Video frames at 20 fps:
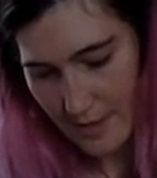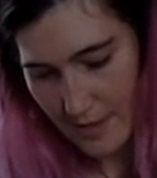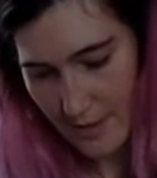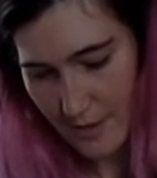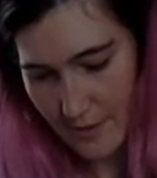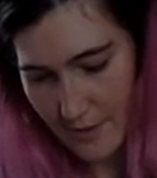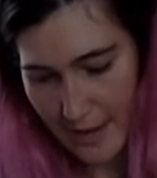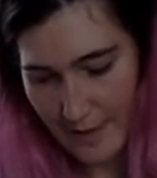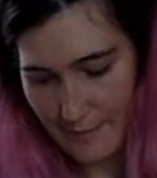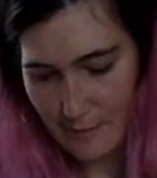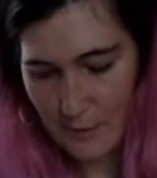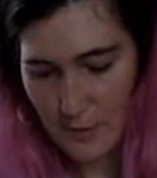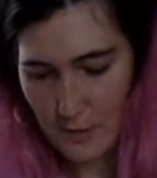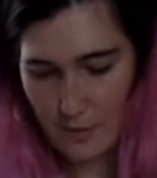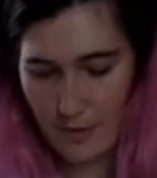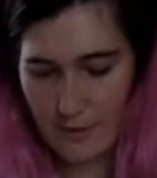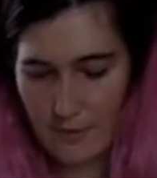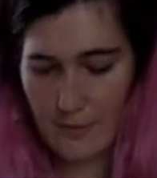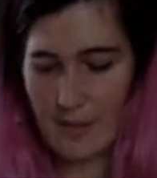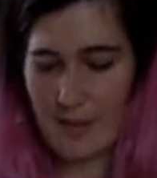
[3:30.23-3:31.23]
Okay, so
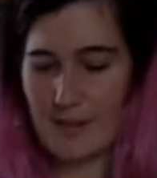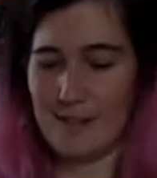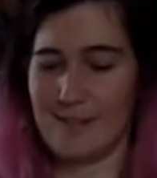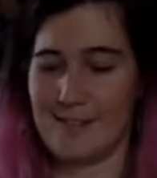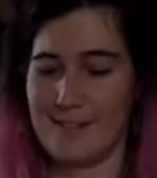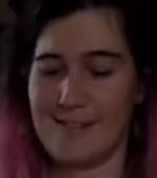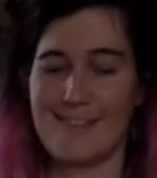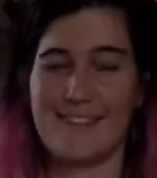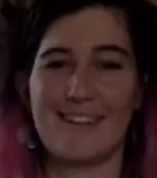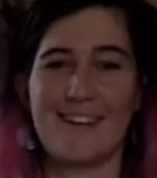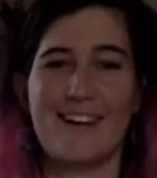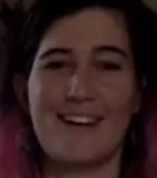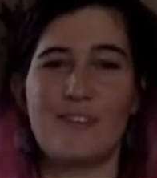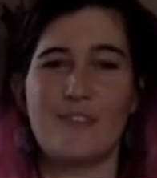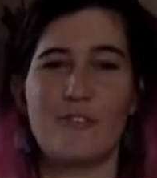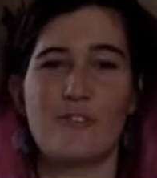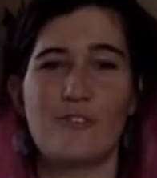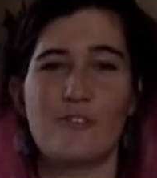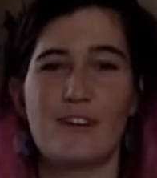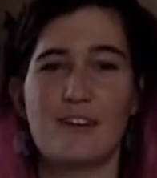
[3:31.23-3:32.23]
I've got kind
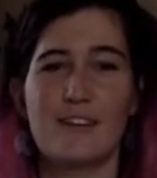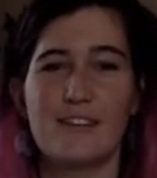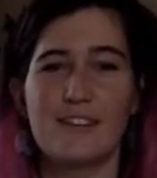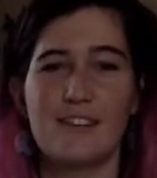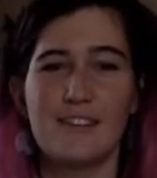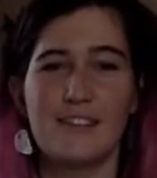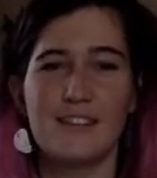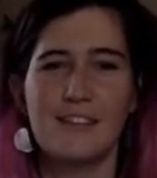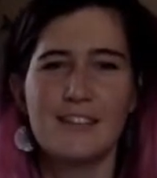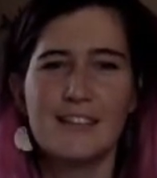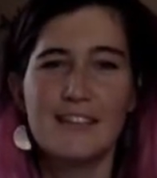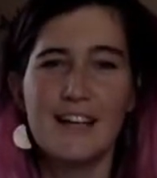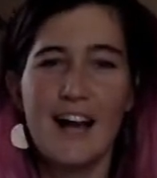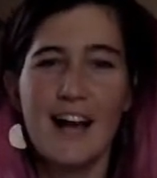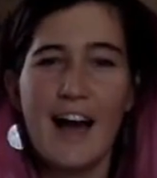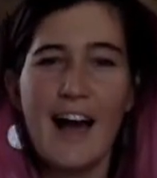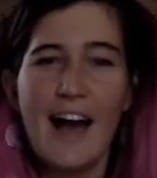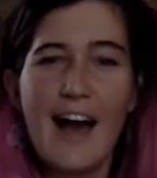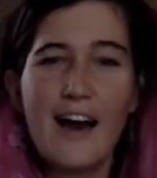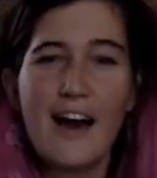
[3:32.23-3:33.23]
of a funny little
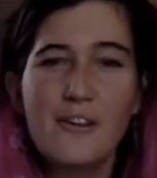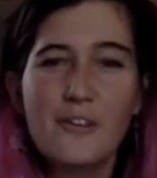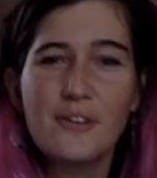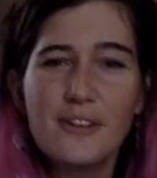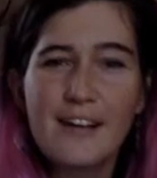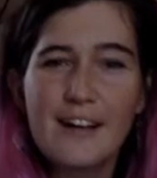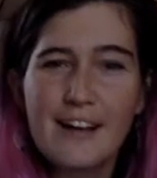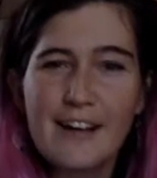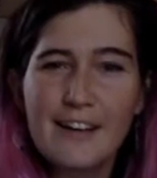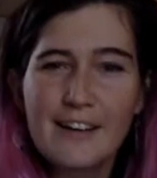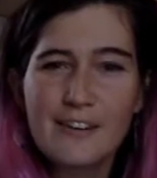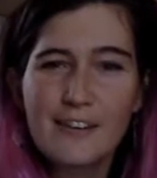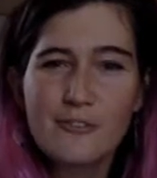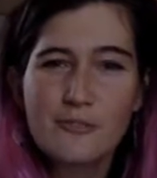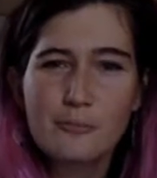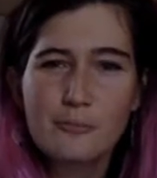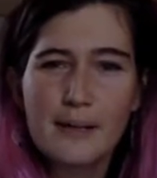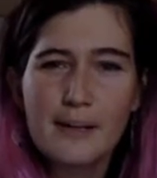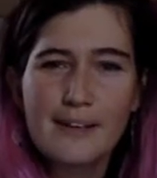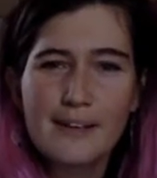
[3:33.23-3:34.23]
outline of
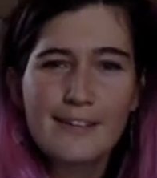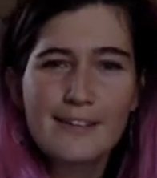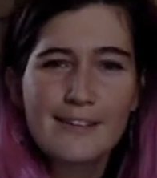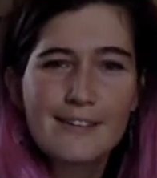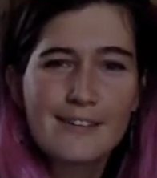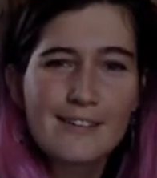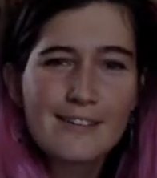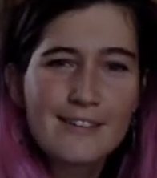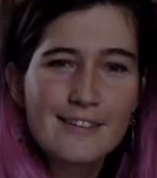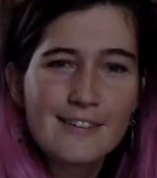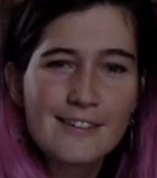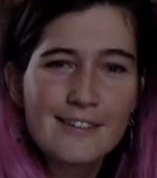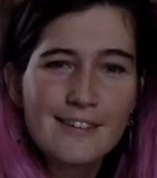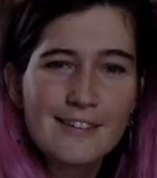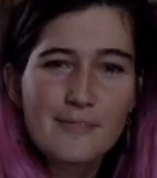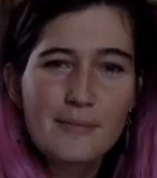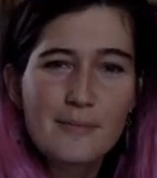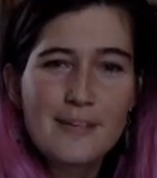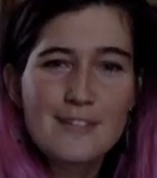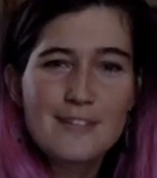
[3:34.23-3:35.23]

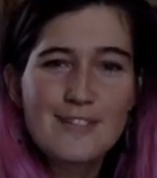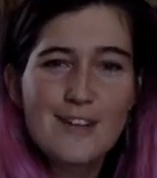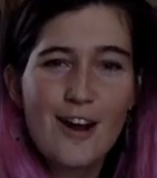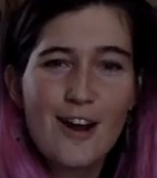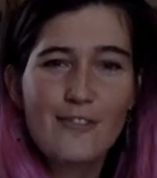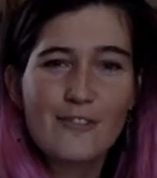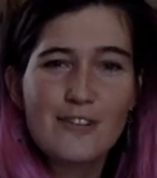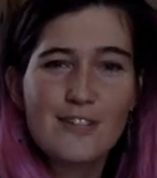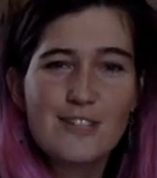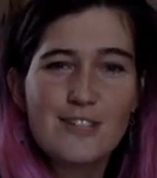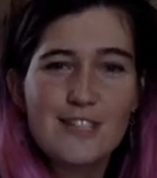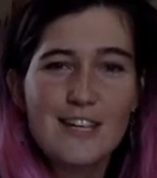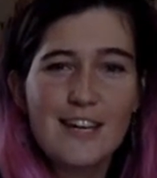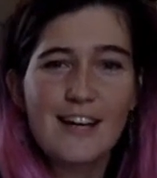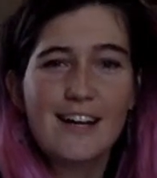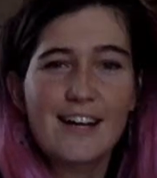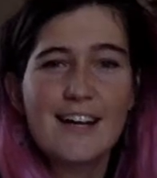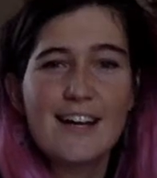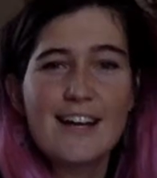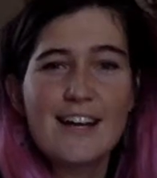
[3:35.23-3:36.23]
my starfish
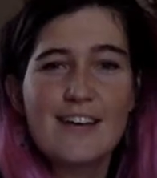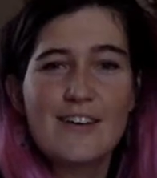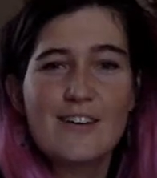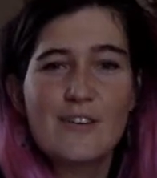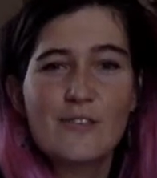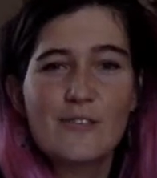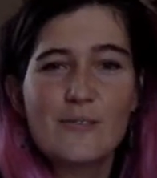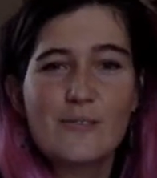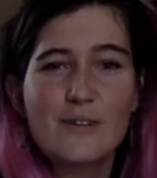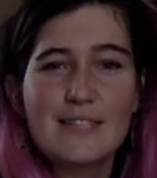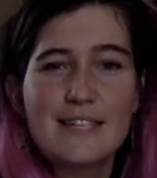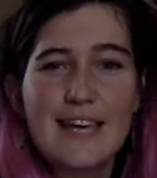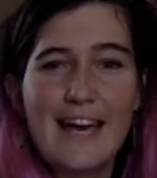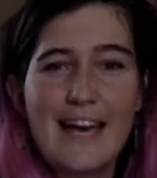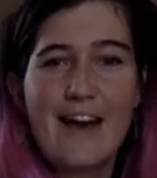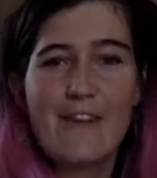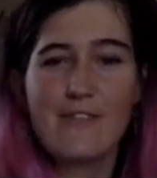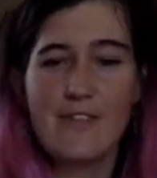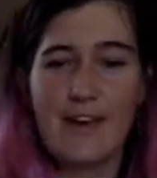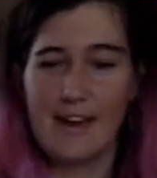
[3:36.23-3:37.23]
there. Once I
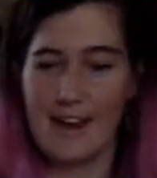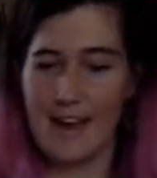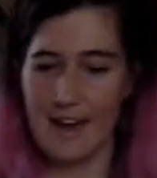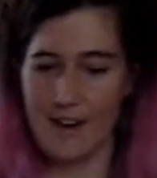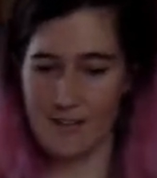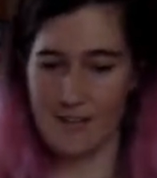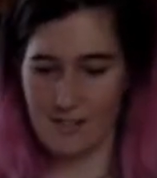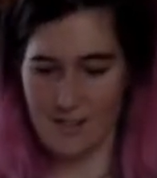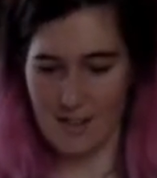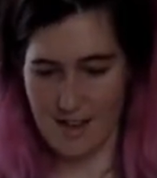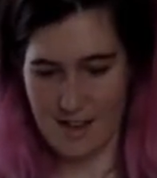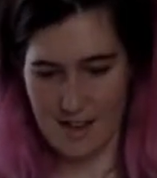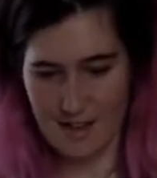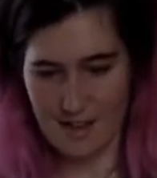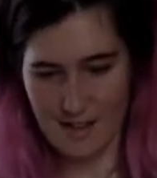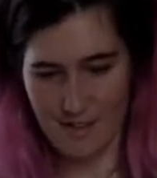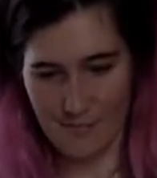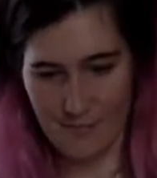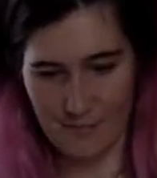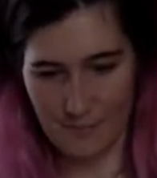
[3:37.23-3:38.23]
have that
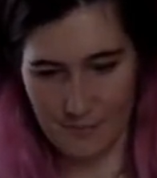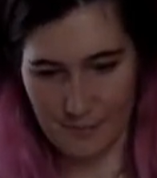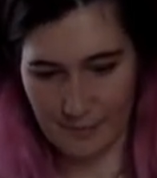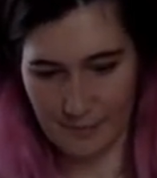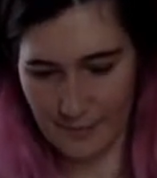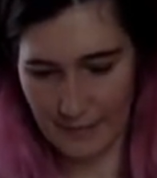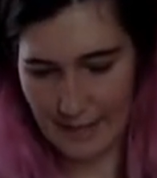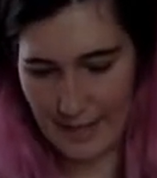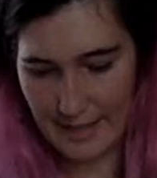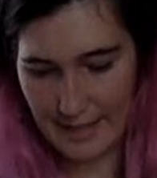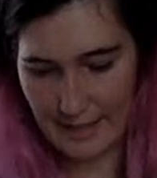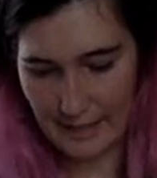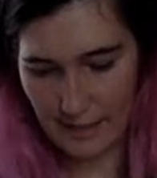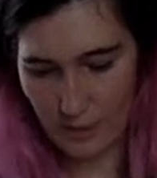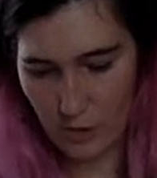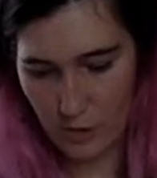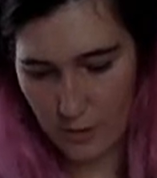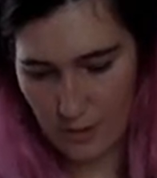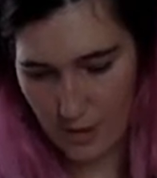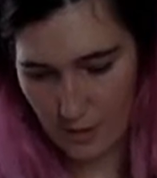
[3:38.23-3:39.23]
outline, I can
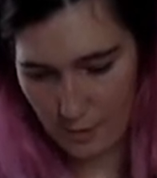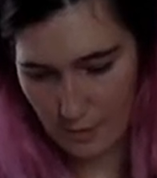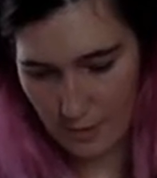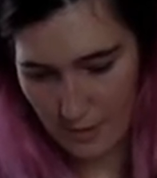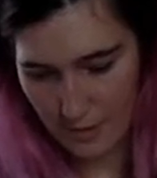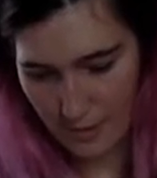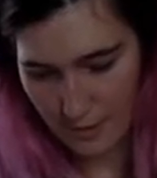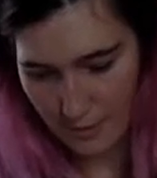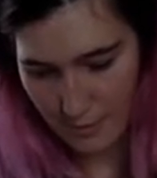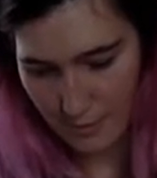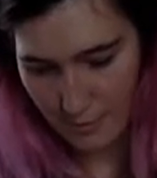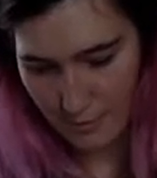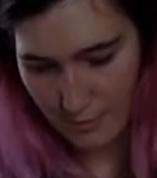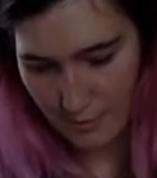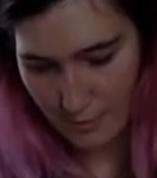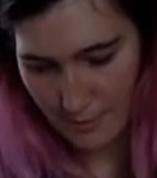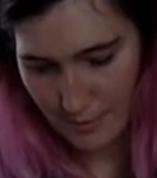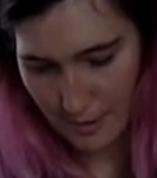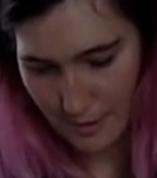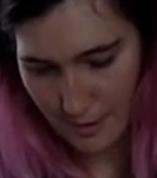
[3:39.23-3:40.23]
go in with some
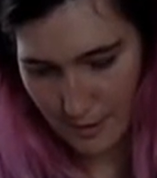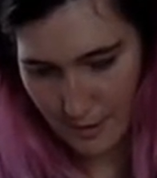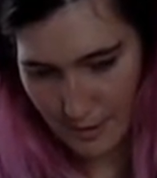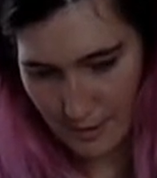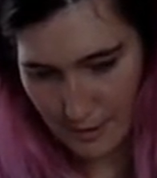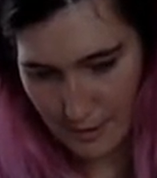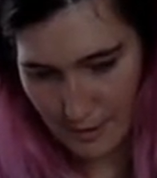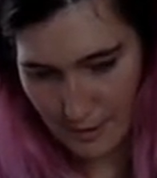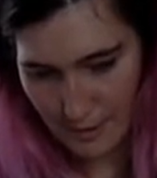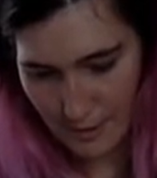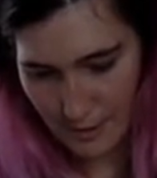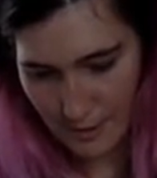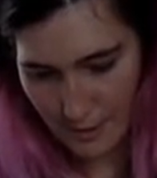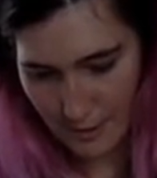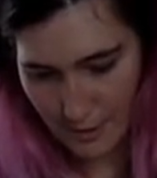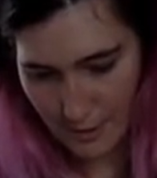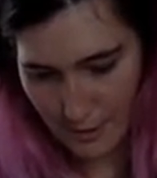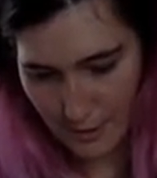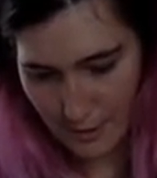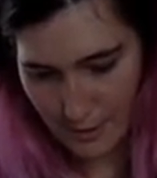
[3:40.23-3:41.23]

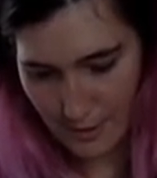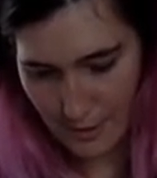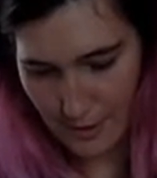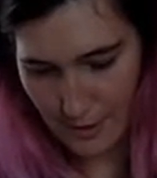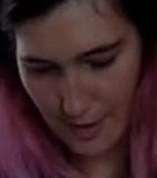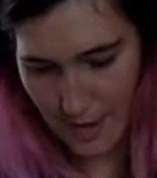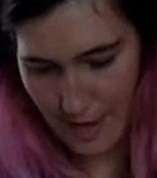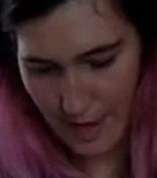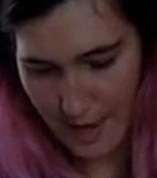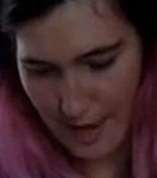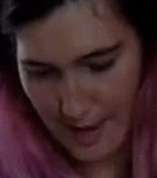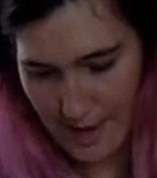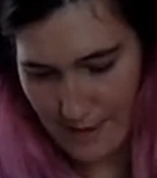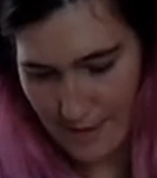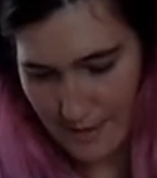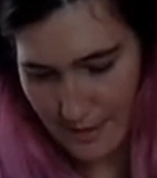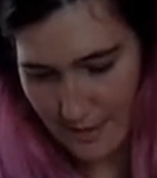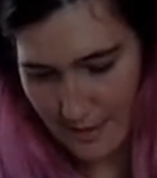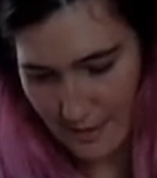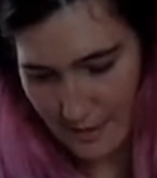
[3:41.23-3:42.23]
cute little
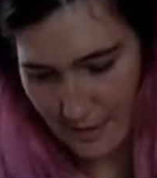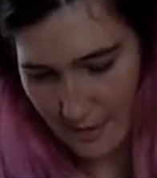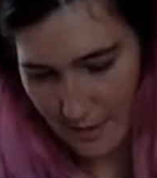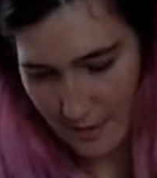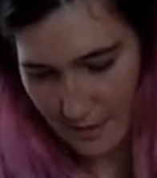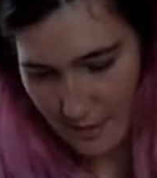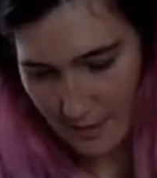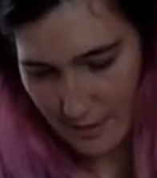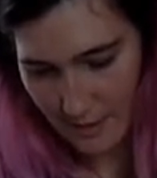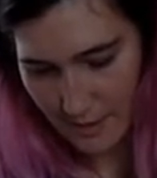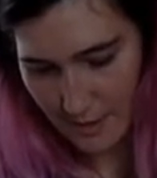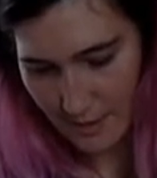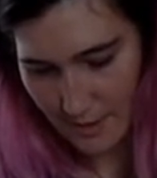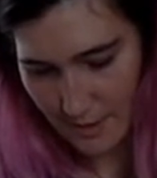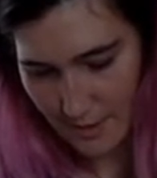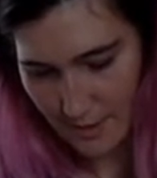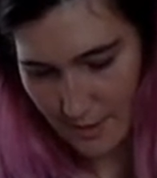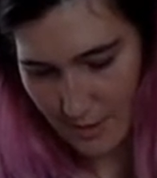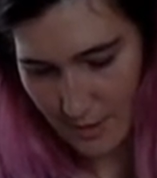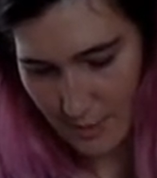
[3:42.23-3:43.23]
eyes,
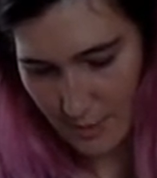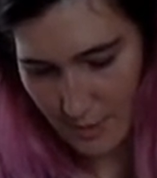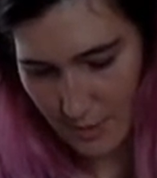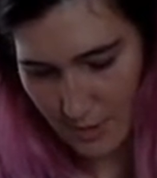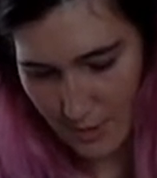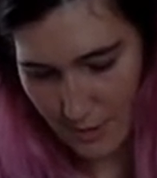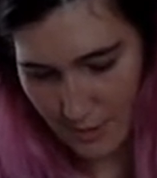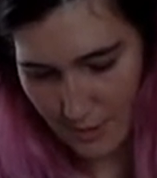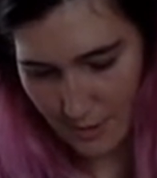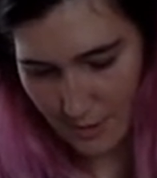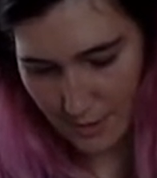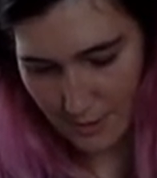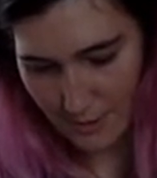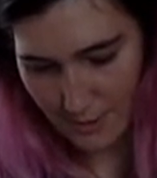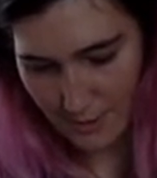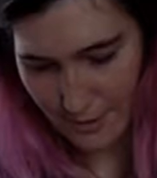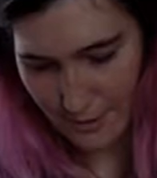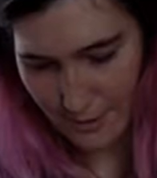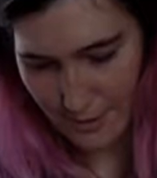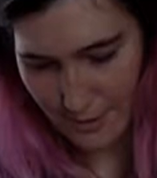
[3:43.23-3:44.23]
just some
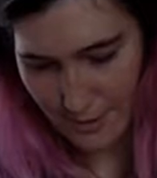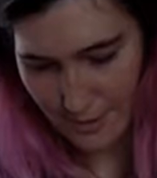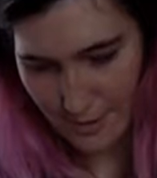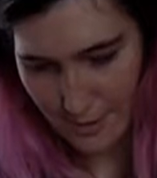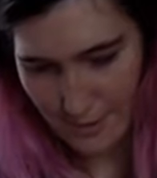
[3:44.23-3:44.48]
circles,